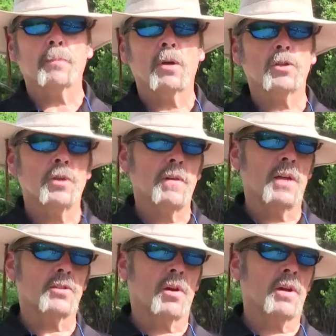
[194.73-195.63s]
I'll show you
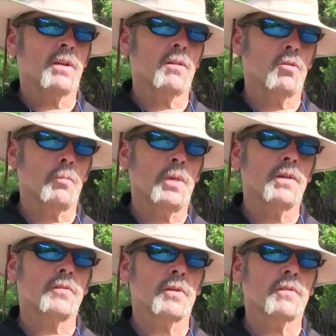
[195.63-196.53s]
that target in a little
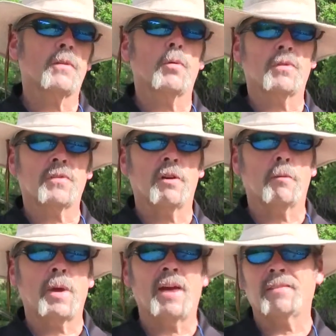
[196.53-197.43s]
bit so you can see what the center of
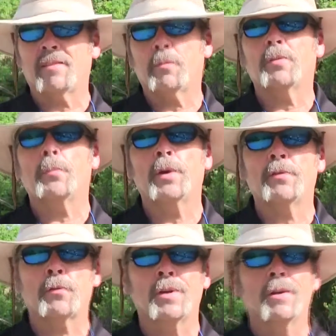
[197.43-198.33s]
mass is, but it's
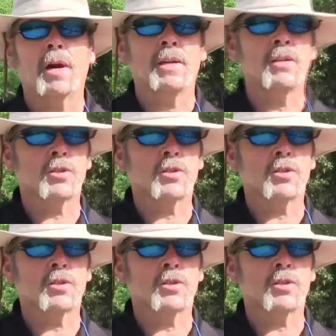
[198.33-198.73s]
basically a 9-inch